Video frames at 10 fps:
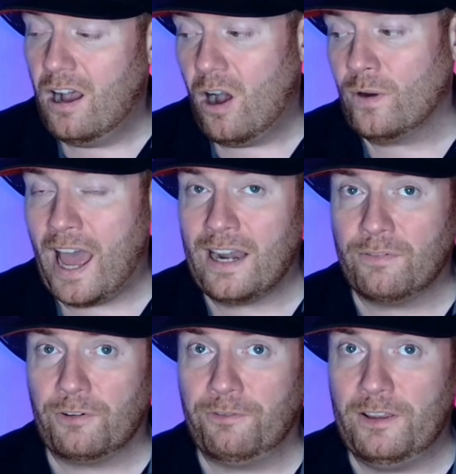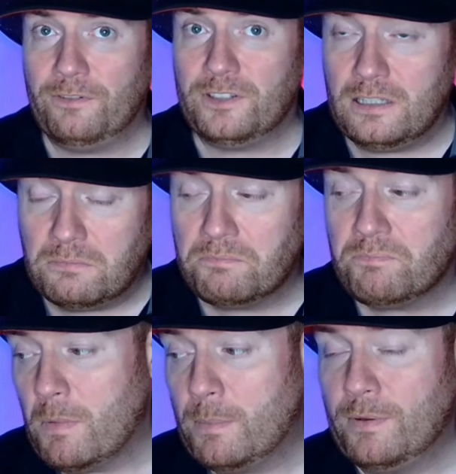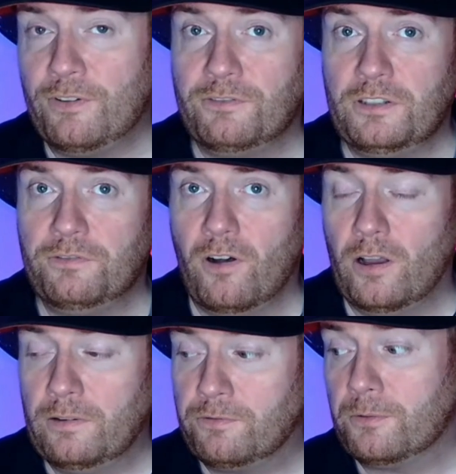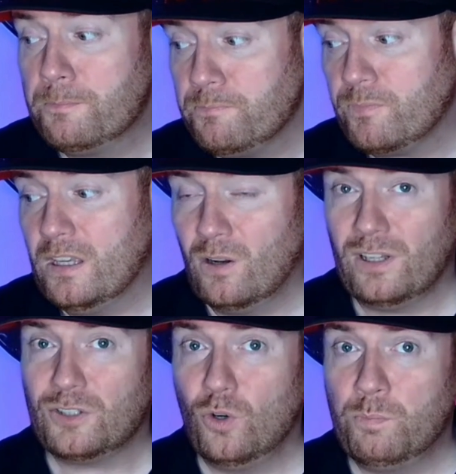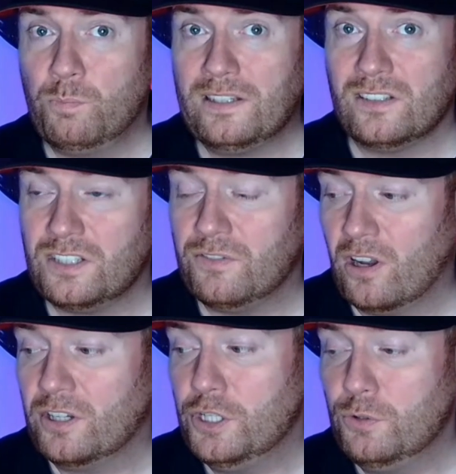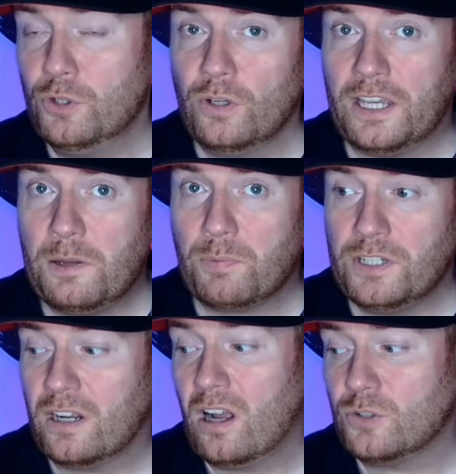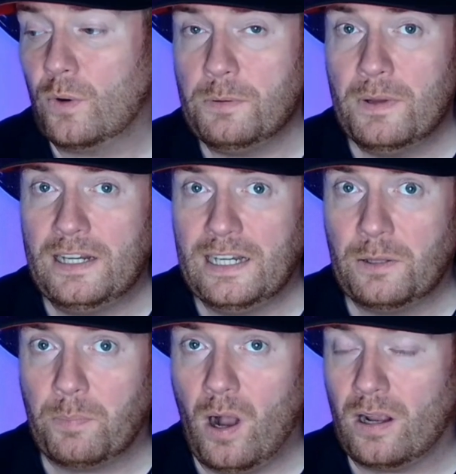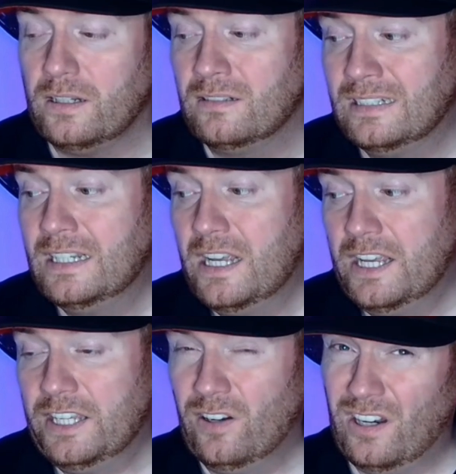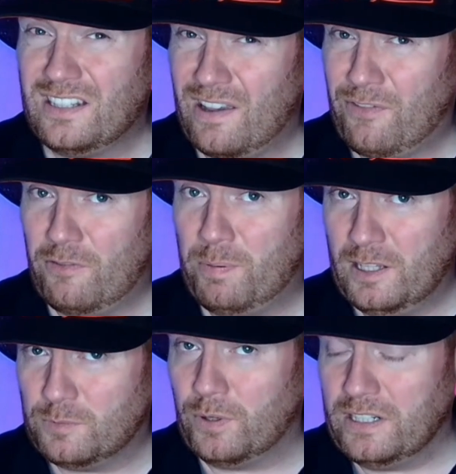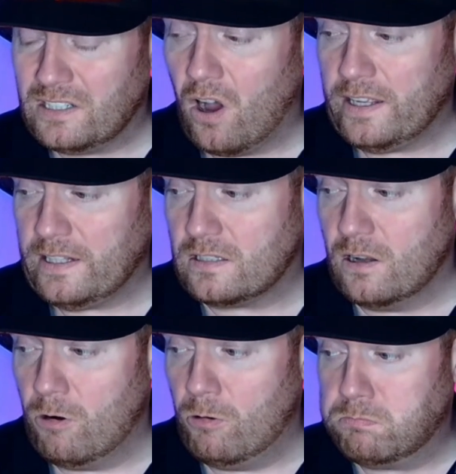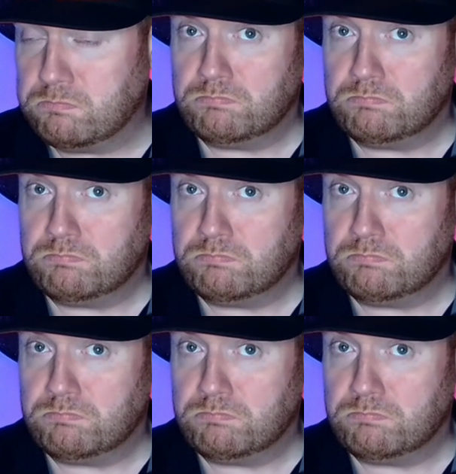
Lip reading: Onana for 50, maybe 55. That's good business. You've got a new young keeper and you've got 20 million in the pocket. And United's FFP is pretty tight. So,